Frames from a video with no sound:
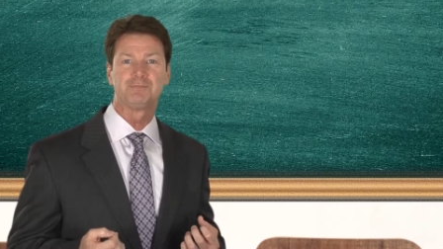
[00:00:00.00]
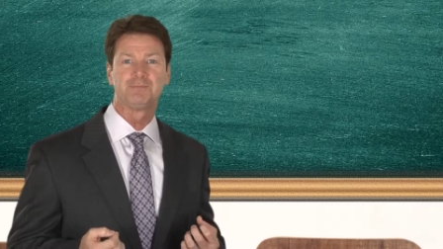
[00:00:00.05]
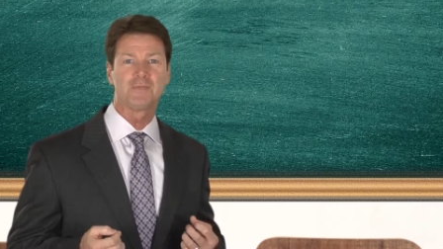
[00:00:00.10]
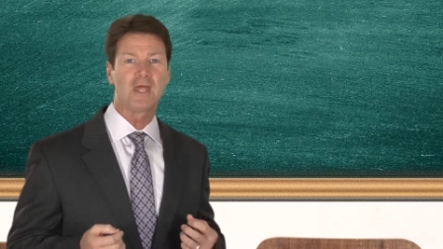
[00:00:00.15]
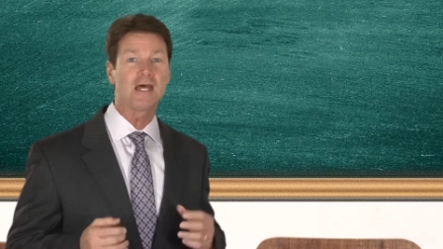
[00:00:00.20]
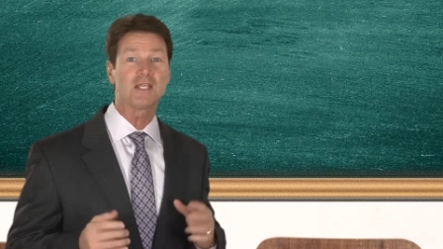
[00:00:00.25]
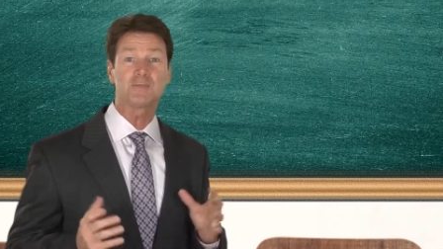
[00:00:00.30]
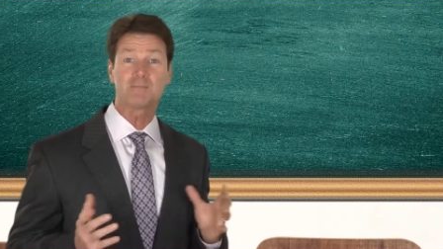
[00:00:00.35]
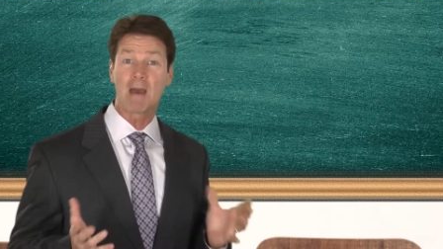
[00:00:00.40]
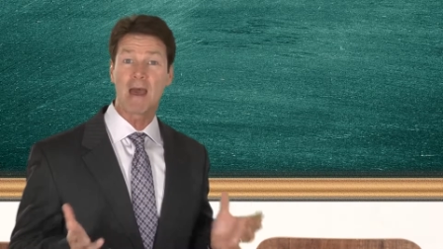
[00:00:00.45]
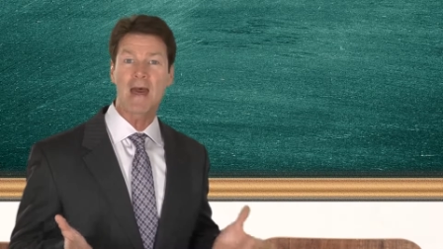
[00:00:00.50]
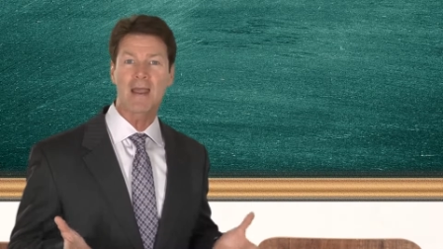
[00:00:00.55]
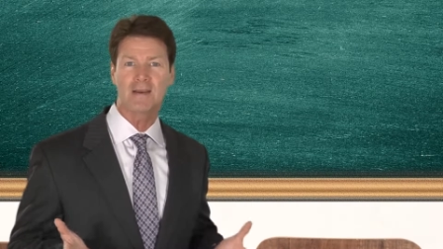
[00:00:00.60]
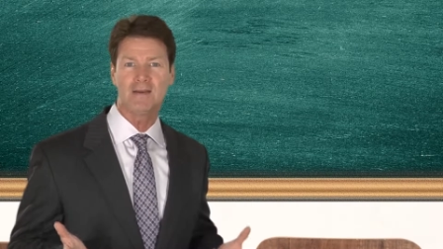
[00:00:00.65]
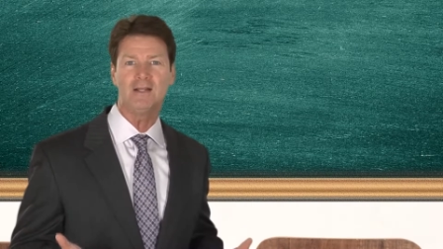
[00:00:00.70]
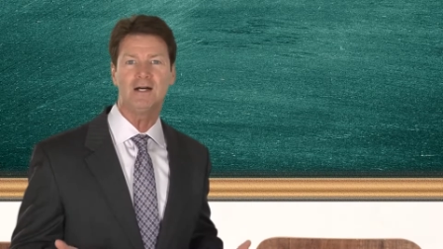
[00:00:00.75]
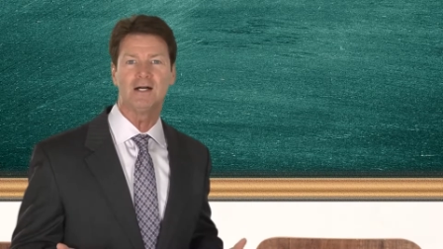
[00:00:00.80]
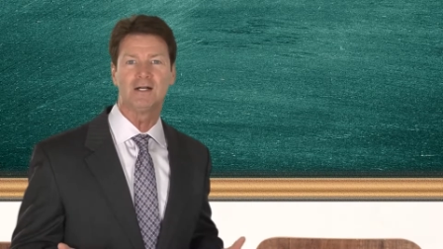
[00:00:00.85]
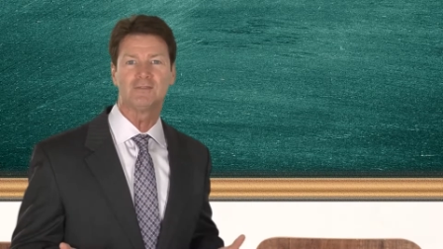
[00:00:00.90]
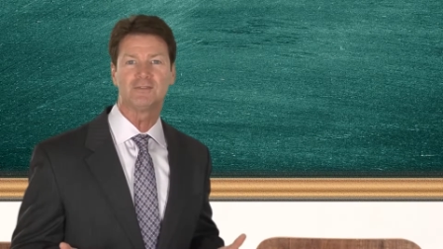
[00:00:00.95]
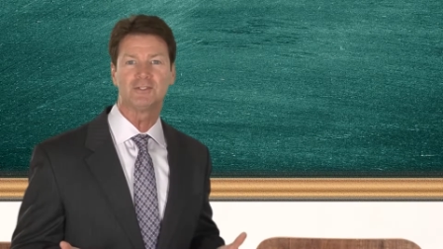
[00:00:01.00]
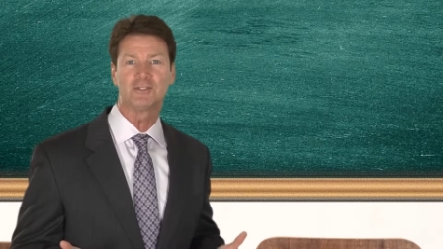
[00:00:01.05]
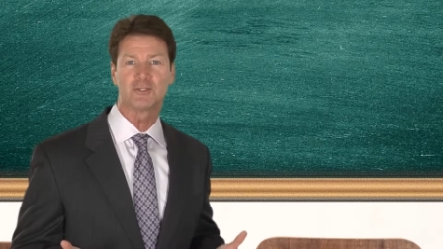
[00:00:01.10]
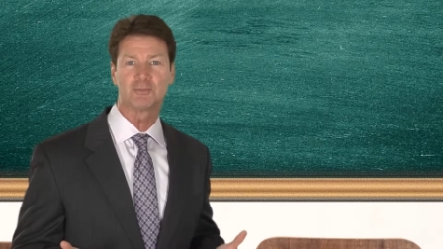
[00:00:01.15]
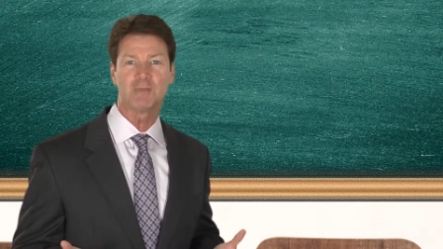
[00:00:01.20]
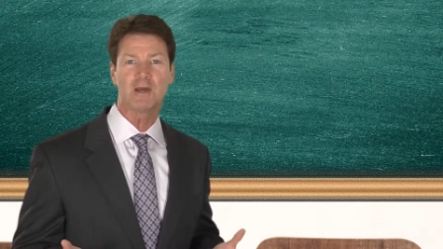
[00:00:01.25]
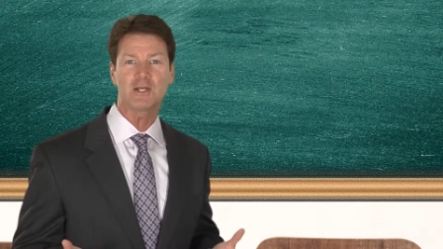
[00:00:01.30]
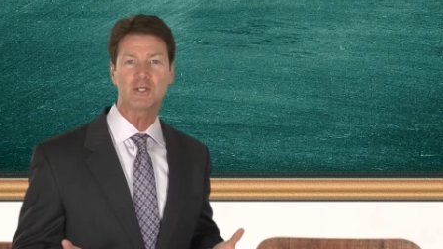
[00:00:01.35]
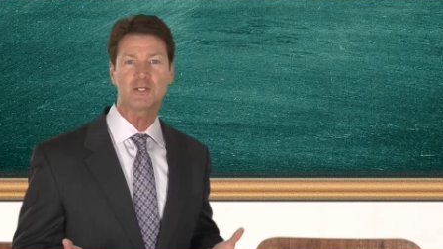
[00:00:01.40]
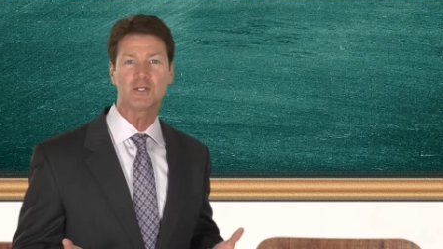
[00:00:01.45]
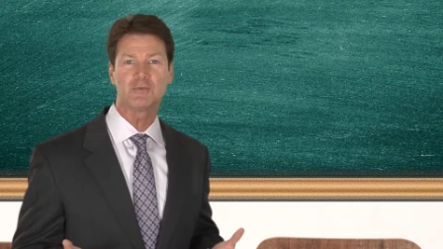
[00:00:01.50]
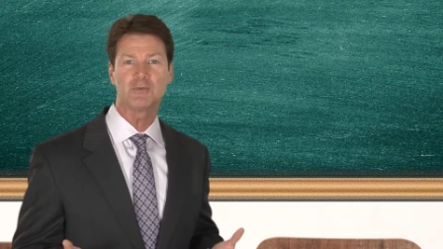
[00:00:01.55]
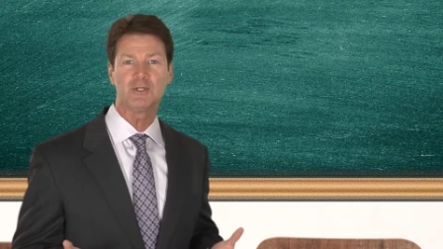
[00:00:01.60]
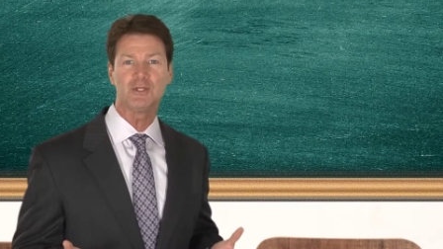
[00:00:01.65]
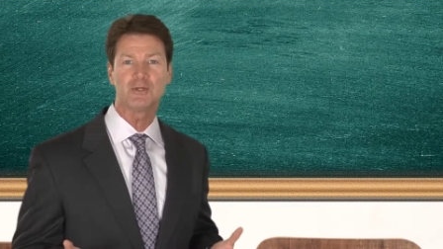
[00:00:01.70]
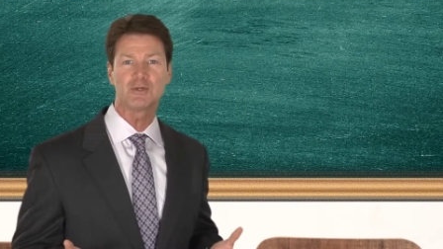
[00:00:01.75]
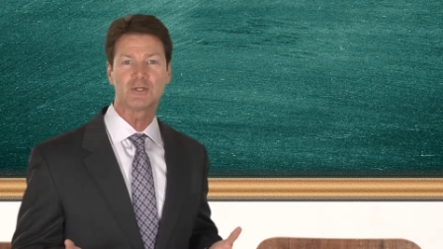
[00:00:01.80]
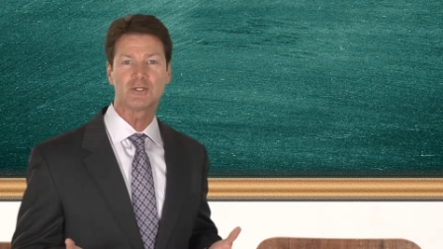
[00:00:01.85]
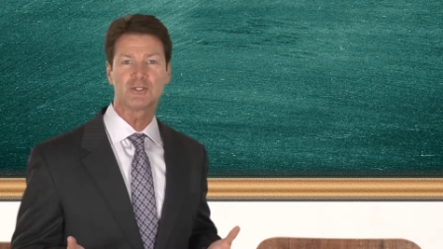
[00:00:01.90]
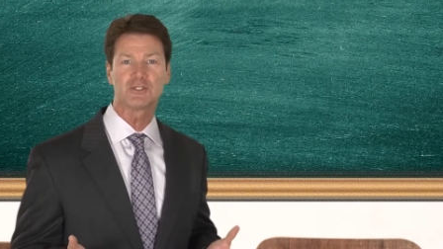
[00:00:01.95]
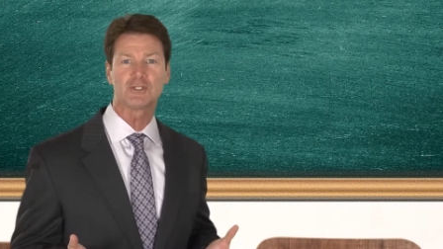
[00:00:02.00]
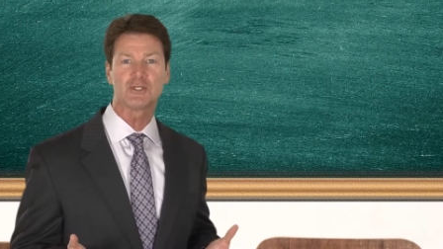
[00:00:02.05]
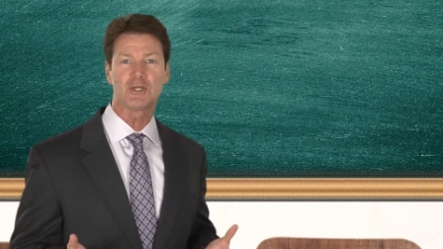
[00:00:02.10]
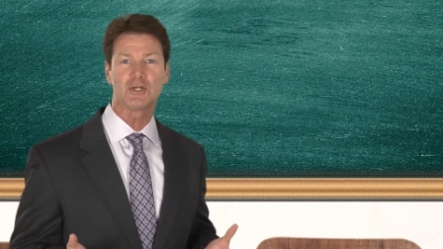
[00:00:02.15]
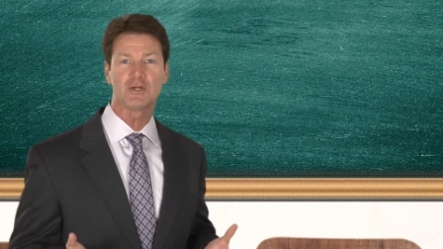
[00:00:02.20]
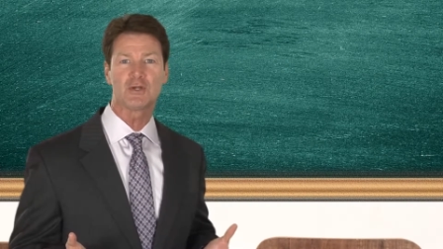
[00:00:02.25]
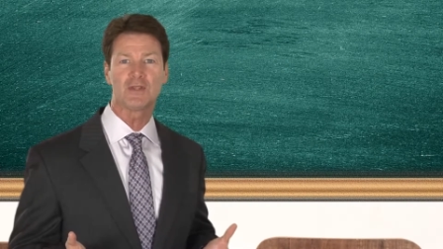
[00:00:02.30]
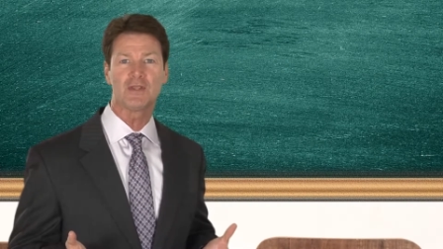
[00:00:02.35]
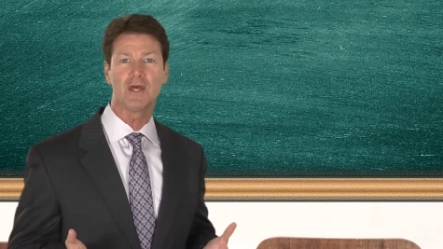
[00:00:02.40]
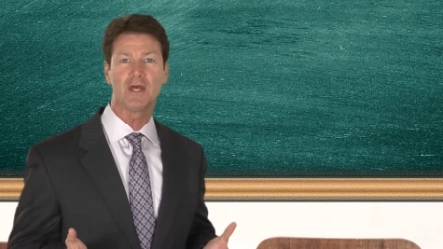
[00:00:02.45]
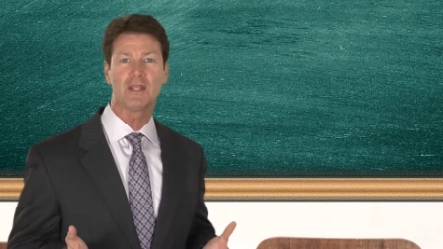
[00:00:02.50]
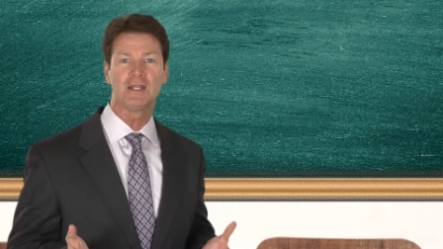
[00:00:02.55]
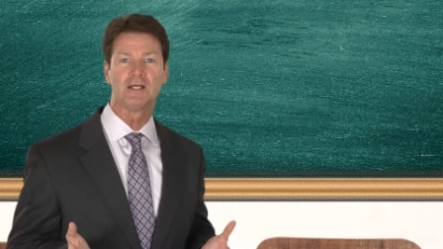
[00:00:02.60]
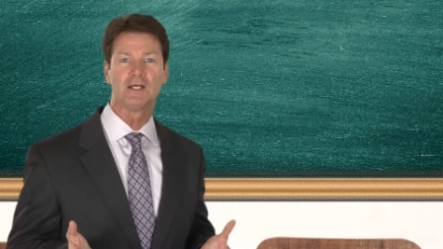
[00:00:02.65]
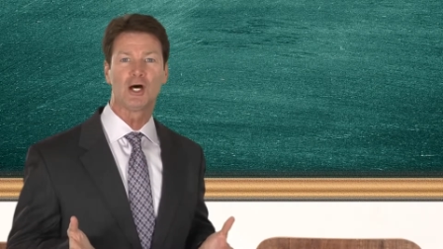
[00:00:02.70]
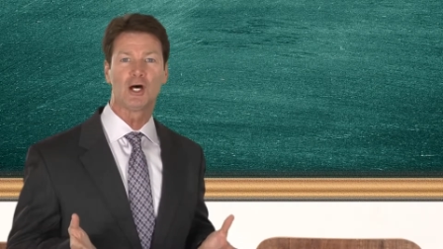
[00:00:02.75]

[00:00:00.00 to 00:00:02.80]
That's bad enough, especially when you consider that